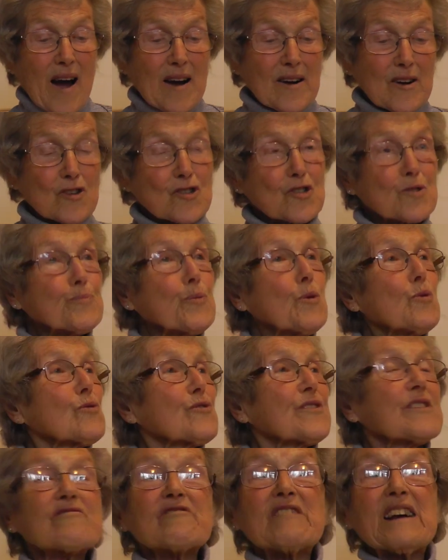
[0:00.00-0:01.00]
because the poor
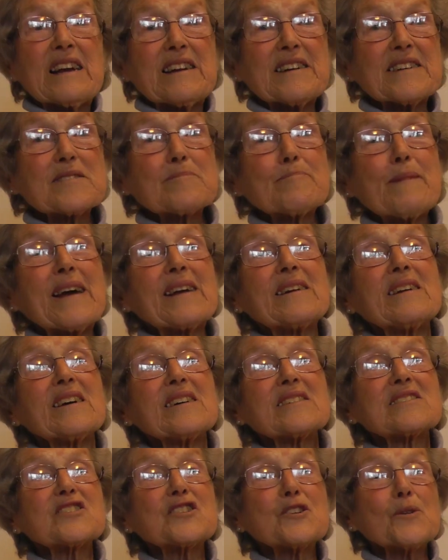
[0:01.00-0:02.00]
thing really is mainly
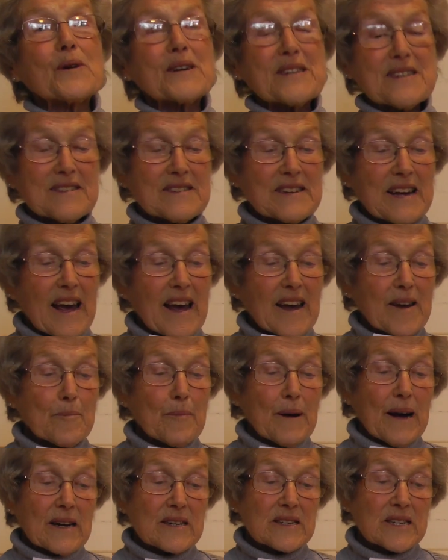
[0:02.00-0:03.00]
a sewer today,
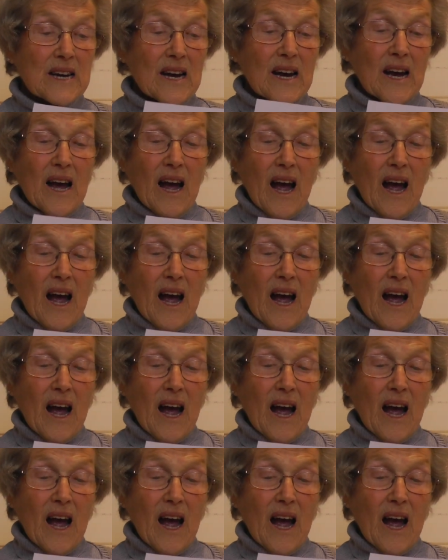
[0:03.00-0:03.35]
but